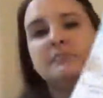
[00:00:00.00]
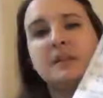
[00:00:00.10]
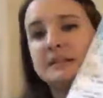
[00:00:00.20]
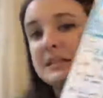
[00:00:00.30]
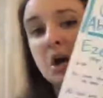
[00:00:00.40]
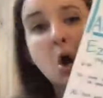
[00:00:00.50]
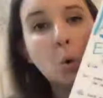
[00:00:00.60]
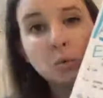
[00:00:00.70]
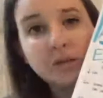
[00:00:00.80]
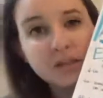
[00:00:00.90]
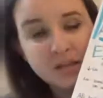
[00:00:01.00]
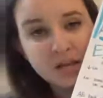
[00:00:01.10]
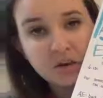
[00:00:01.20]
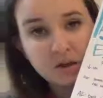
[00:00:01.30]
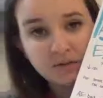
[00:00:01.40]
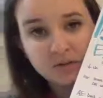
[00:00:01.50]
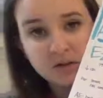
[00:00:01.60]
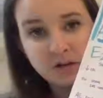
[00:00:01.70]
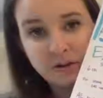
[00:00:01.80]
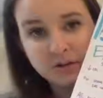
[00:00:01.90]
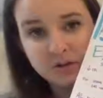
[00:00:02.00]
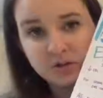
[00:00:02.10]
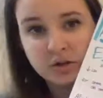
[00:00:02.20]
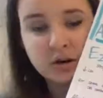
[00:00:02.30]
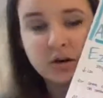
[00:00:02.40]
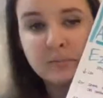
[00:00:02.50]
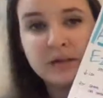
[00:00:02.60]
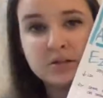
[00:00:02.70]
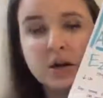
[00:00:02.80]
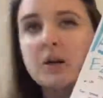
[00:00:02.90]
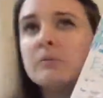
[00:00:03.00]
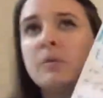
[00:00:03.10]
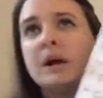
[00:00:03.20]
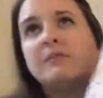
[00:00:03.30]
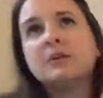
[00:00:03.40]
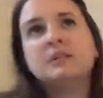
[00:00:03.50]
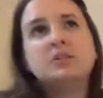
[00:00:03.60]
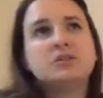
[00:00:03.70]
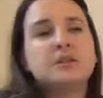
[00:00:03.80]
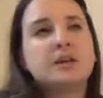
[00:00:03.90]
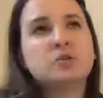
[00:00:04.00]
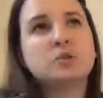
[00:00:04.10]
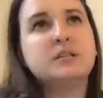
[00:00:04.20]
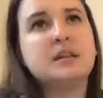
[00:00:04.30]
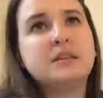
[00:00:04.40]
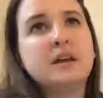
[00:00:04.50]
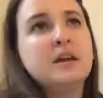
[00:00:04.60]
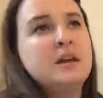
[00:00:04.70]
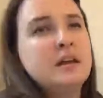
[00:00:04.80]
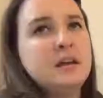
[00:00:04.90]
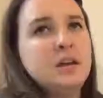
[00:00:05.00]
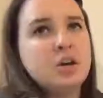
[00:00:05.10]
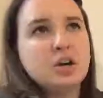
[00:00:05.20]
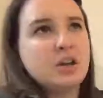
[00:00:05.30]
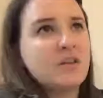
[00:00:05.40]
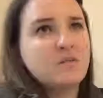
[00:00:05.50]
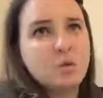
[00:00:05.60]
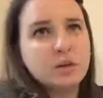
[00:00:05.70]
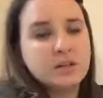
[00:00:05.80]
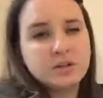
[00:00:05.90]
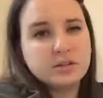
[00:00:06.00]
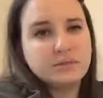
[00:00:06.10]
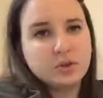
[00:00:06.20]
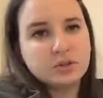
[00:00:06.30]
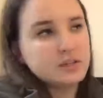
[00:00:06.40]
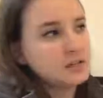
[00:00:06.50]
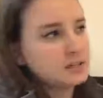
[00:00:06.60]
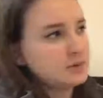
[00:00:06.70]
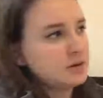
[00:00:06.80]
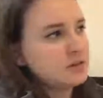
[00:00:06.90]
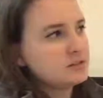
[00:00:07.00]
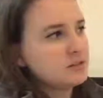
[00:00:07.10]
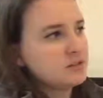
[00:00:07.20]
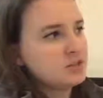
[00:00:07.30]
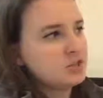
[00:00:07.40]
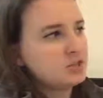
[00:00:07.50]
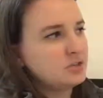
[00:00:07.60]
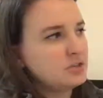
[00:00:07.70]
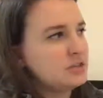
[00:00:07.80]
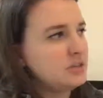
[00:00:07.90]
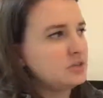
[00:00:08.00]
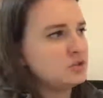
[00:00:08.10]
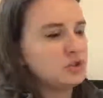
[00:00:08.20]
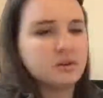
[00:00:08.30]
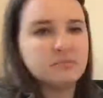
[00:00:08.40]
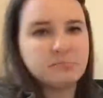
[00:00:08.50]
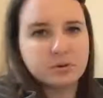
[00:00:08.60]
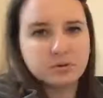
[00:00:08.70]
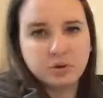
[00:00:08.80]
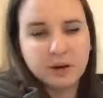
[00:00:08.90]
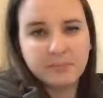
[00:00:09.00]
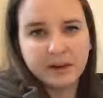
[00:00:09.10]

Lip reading: that's the only thing you have to know about this drug. One of our teachers actually said that in her 40 years of nursing experience, I think she's only seen this drug prescribed